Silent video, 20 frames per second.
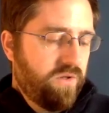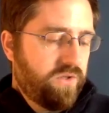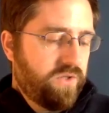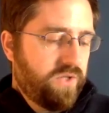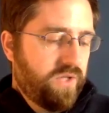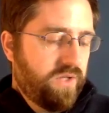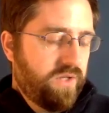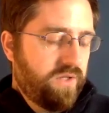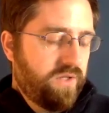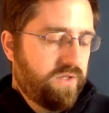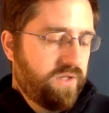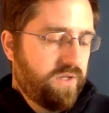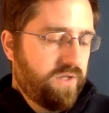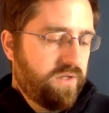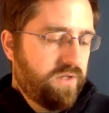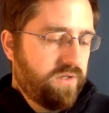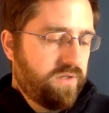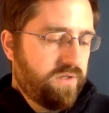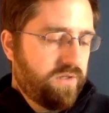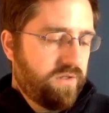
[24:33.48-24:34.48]
you said
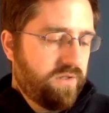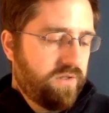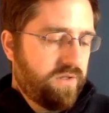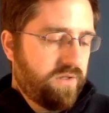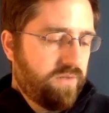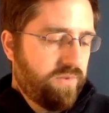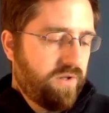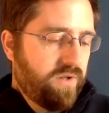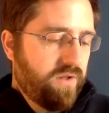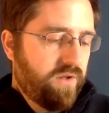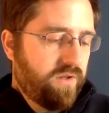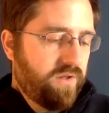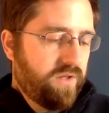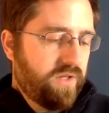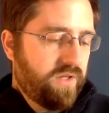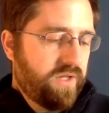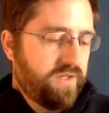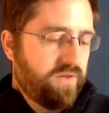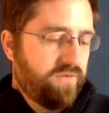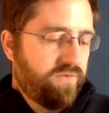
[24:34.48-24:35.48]
something along
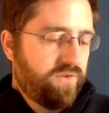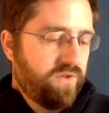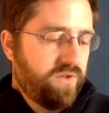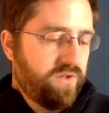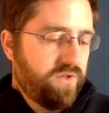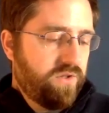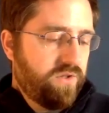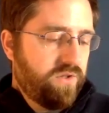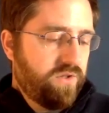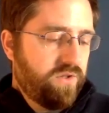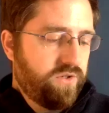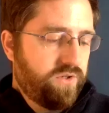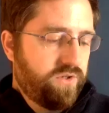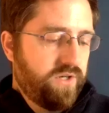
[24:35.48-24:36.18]
the lines of